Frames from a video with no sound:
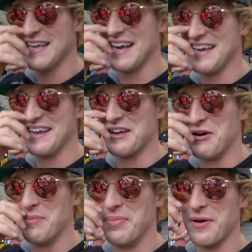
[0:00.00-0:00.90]
think I need to
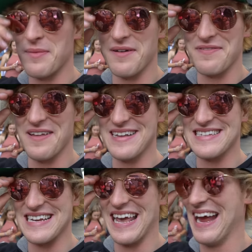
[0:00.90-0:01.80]
go book my flight
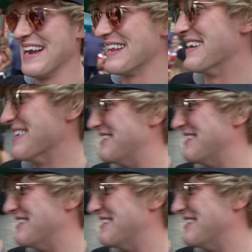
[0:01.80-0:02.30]
to Canada.